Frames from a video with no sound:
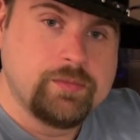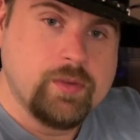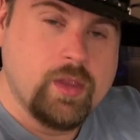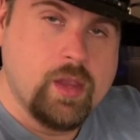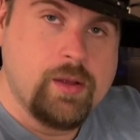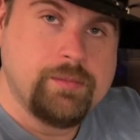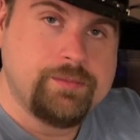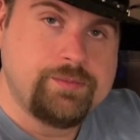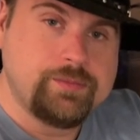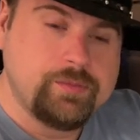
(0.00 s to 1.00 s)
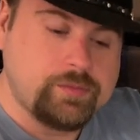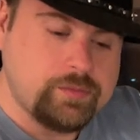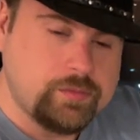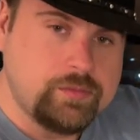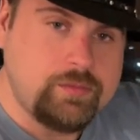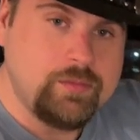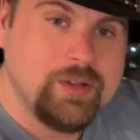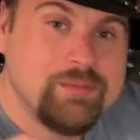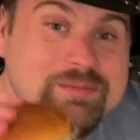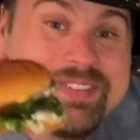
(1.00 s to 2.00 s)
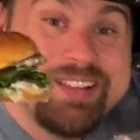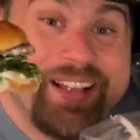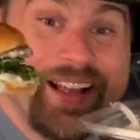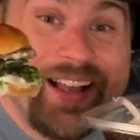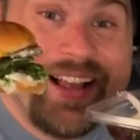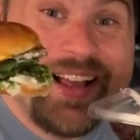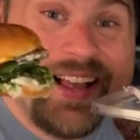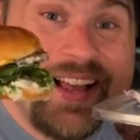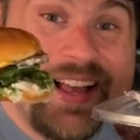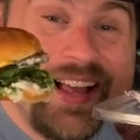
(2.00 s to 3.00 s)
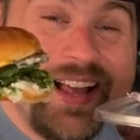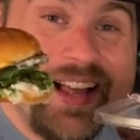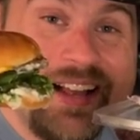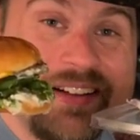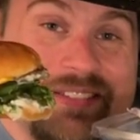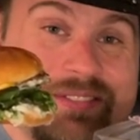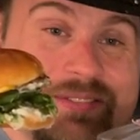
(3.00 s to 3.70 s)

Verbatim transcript: Well, here, there's the whole, I think it's hold the burger and the, hold, hold the burger to the shake,